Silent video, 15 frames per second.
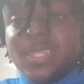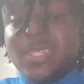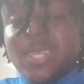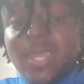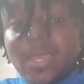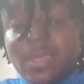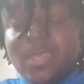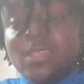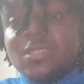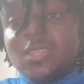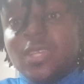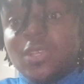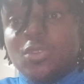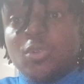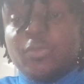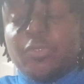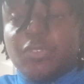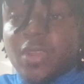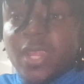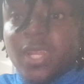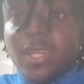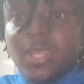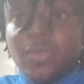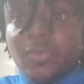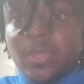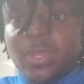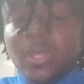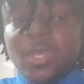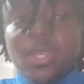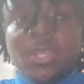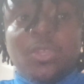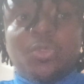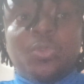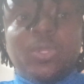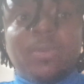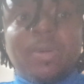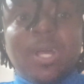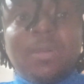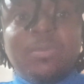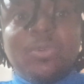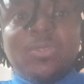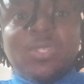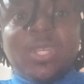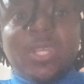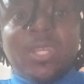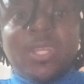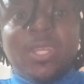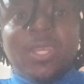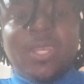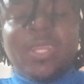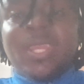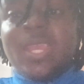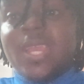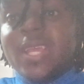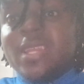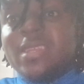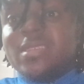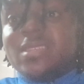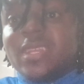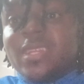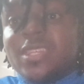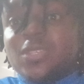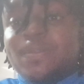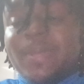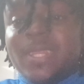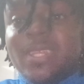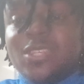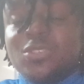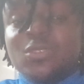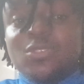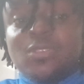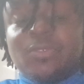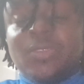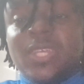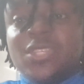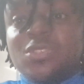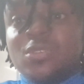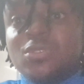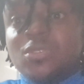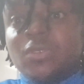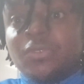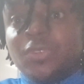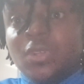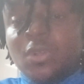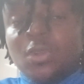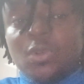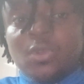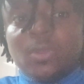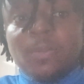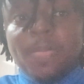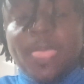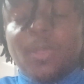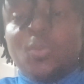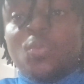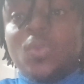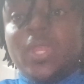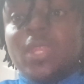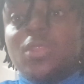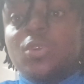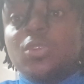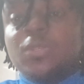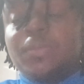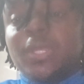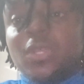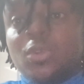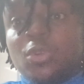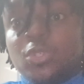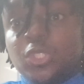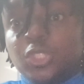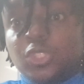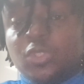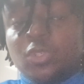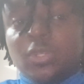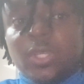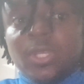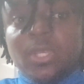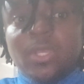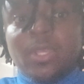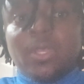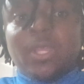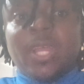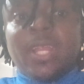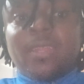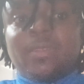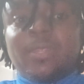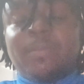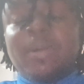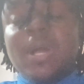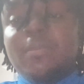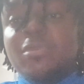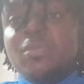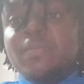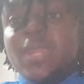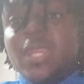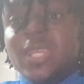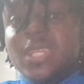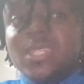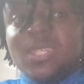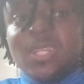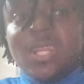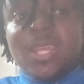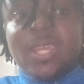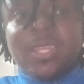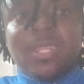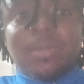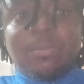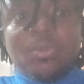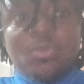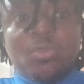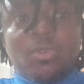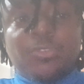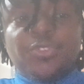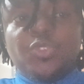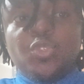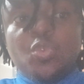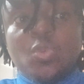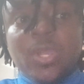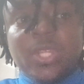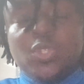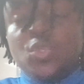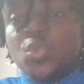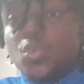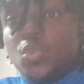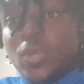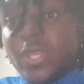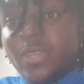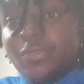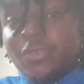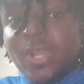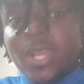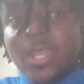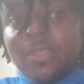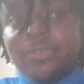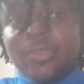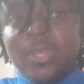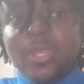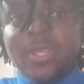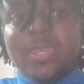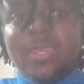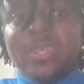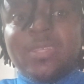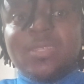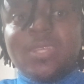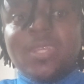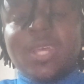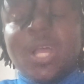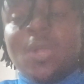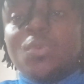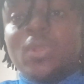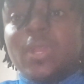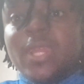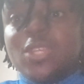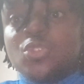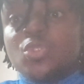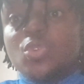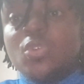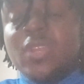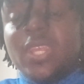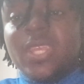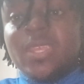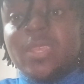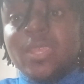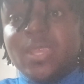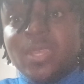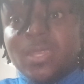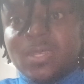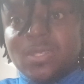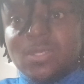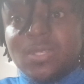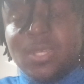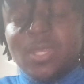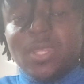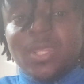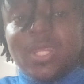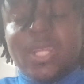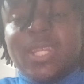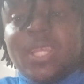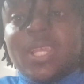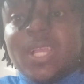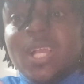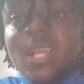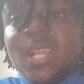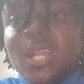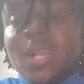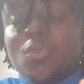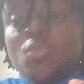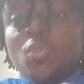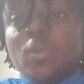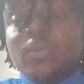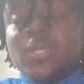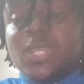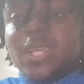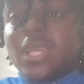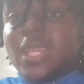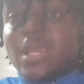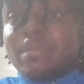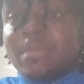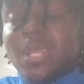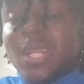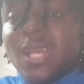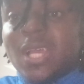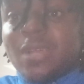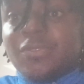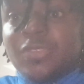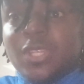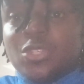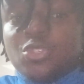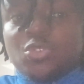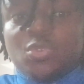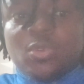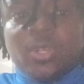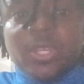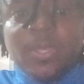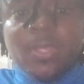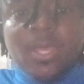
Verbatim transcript: there is a hope for the living. You know, the Bible said the earnest and expectations of the sons of God will not be cut short. And the Bible make it clear in the book of Joel 2.25. It said, I will restore the years that the canker worms and caterpillar have destroyed.